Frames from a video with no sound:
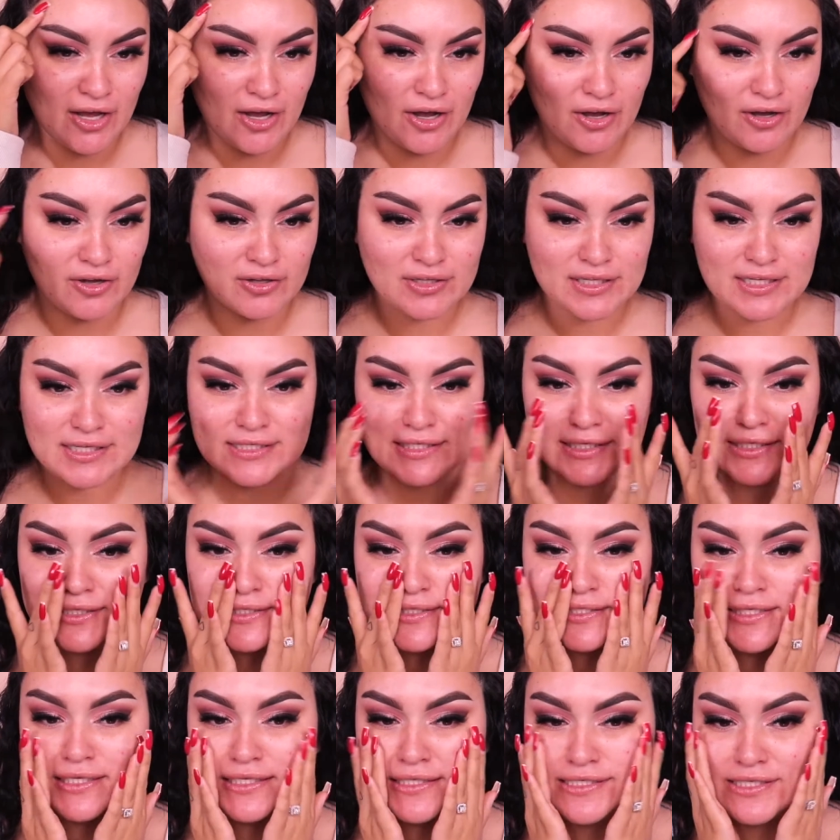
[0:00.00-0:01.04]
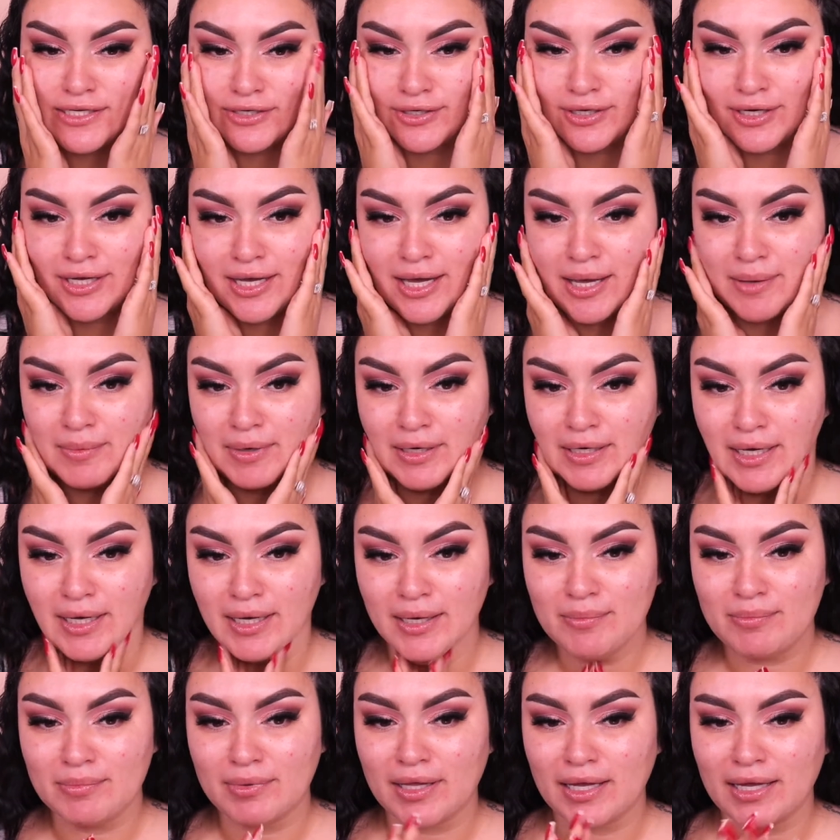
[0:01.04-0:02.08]
all these zits are coming
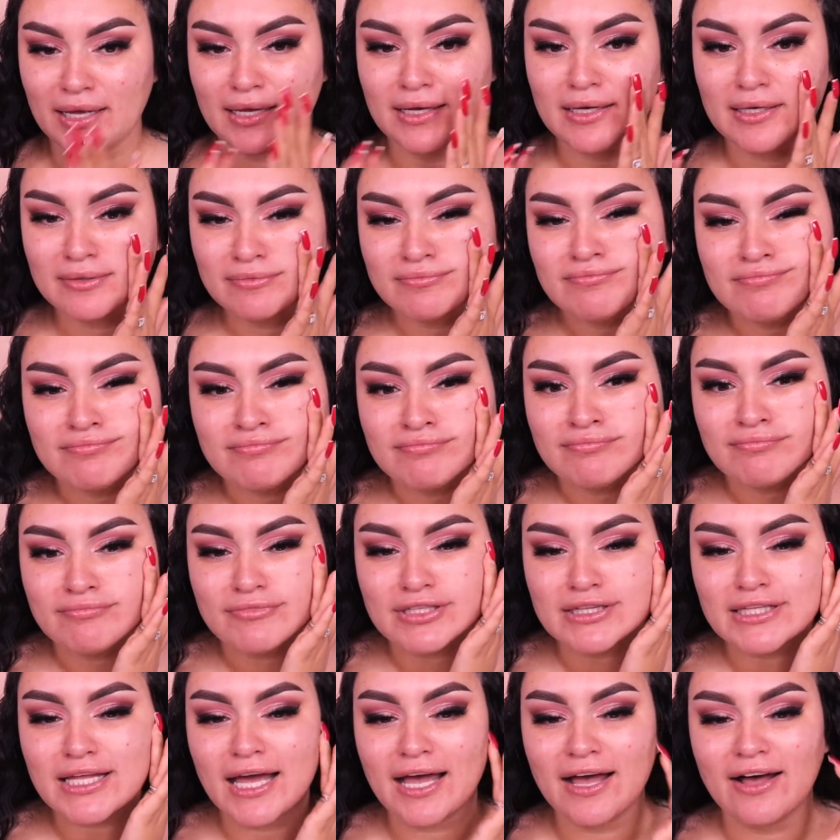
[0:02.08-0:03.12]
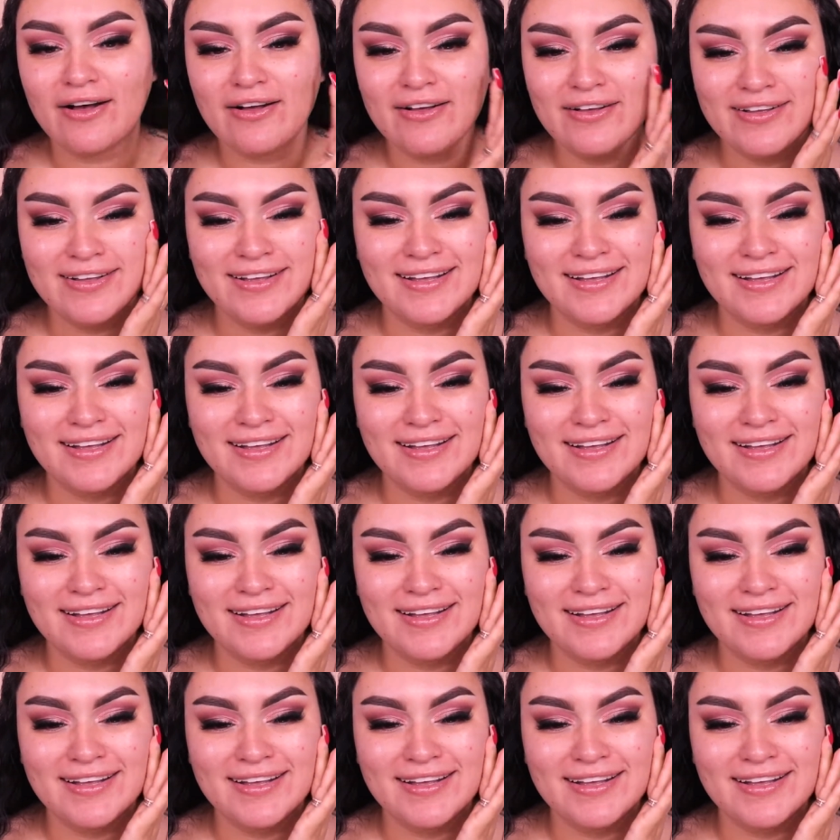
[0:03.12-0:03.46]
up. Like, what the hell?